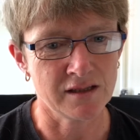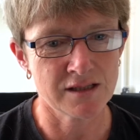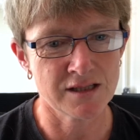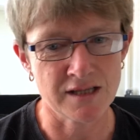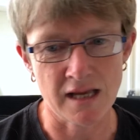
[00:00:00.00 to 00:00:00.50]

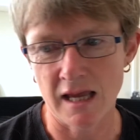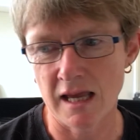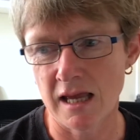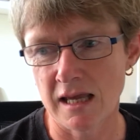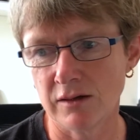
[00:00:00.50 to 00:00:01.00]

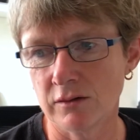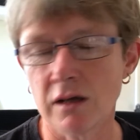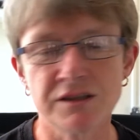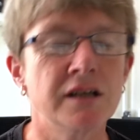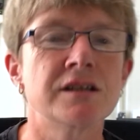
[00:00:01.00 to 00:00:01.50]
say,
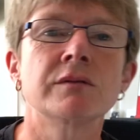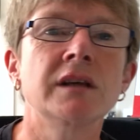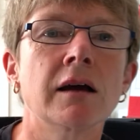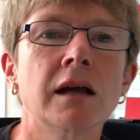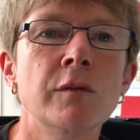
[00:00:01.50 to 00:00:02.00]
oh, just,
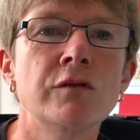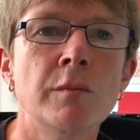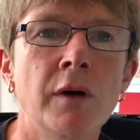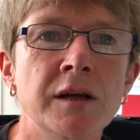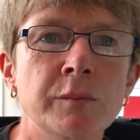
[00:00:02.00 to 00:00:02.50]
yeah, come and
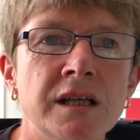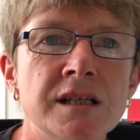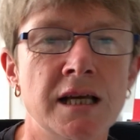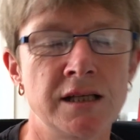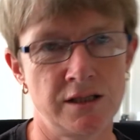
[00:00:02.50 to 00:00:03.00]
remind me
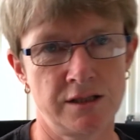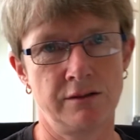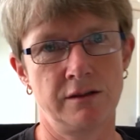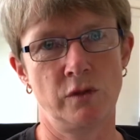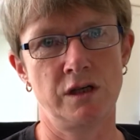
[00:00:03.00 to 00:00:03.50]
in 10 years'
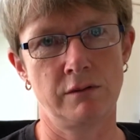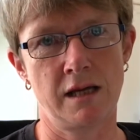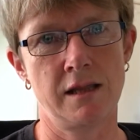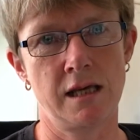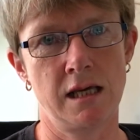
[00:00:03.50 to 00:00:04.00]
time when you
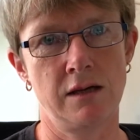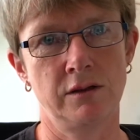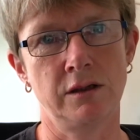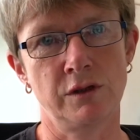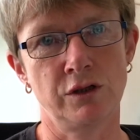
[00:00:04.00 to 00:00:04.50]
get there,
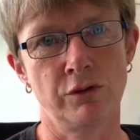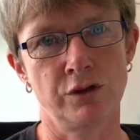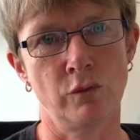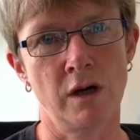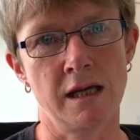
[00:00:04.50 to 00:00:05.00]
you know, when you're
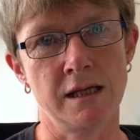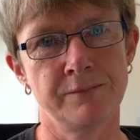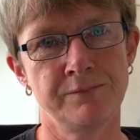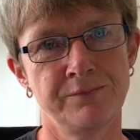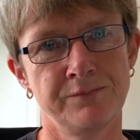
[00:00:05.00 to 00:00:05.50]
on your way.
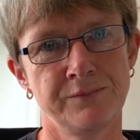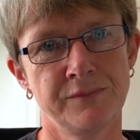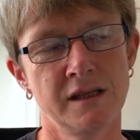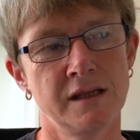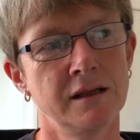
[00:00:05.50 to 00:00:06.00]

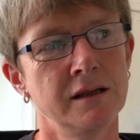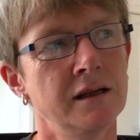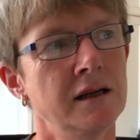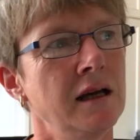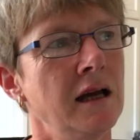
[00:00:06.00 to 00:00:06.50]

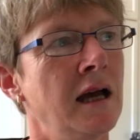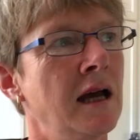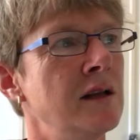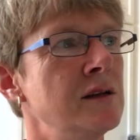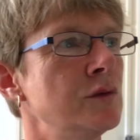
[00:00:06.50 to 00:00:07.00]

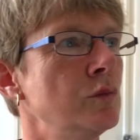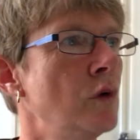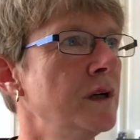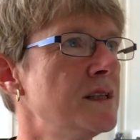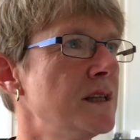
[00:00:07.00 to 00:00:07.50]
And
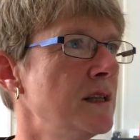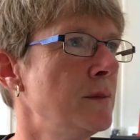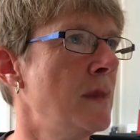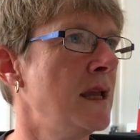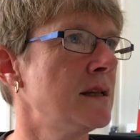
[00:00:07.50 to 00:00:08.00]
what is it
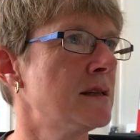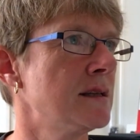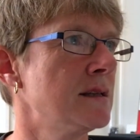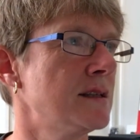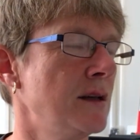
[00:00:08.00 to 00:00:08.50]
that
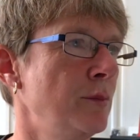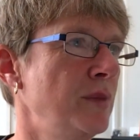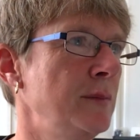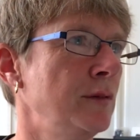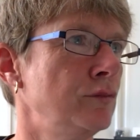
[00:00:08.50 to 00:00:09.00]
makes some
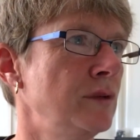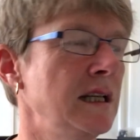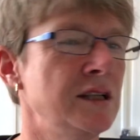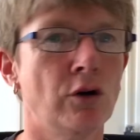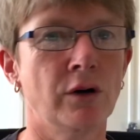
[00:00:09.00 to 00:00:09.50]
people
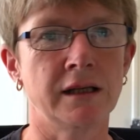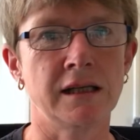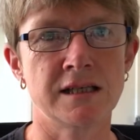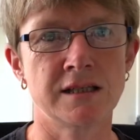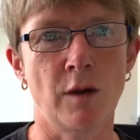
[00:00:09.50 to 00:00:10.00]
really
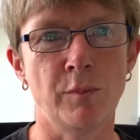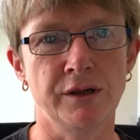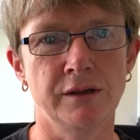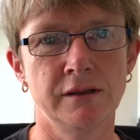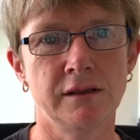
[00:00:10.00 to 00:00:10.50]
doggedly
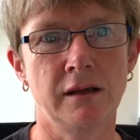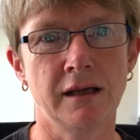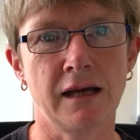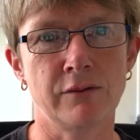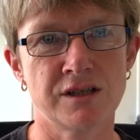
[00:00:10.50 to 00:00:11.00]
stubborn,
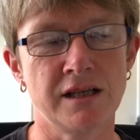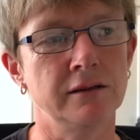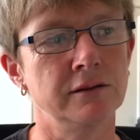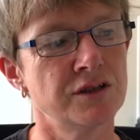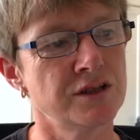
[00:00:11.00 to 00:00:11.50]
like
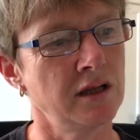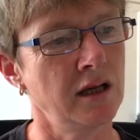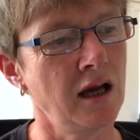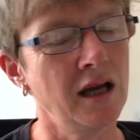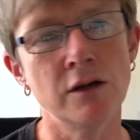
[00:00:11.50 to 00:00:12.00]
ourselves?
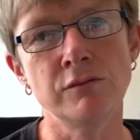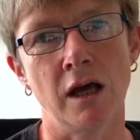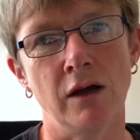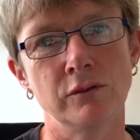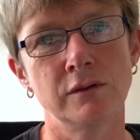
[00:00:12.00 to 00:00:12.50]
I don't
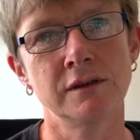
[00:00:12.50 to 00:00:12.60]
know.